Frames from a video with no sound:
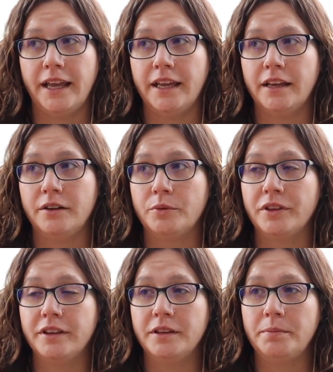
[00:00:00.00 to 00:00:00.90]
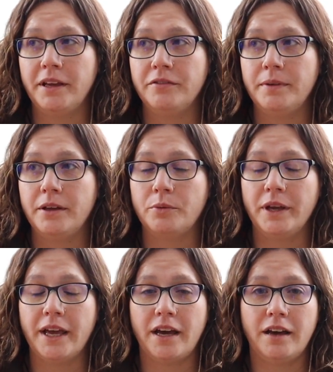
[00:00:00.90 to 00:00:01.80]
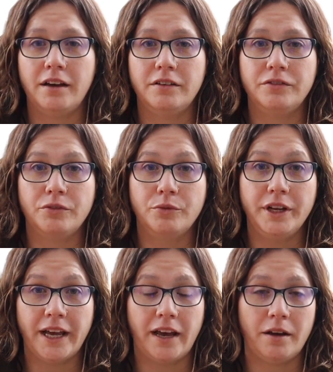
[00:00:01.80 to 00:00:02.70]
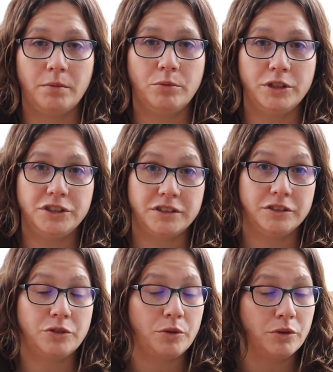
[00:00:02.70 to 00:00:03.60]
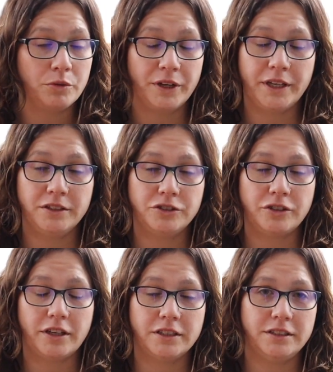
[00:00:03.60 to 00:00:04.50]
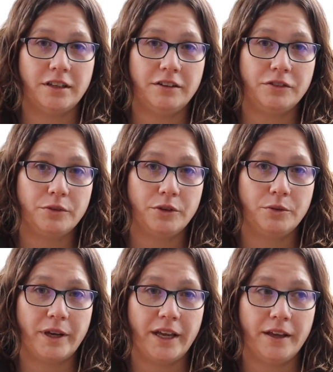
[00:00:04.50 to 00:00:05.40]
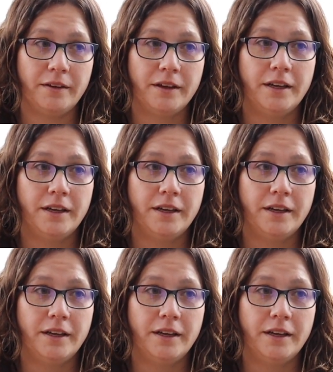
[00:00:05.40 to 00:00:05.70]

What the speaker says: And within the pavement, we have rehab, which is a total reconstruct of a roadway,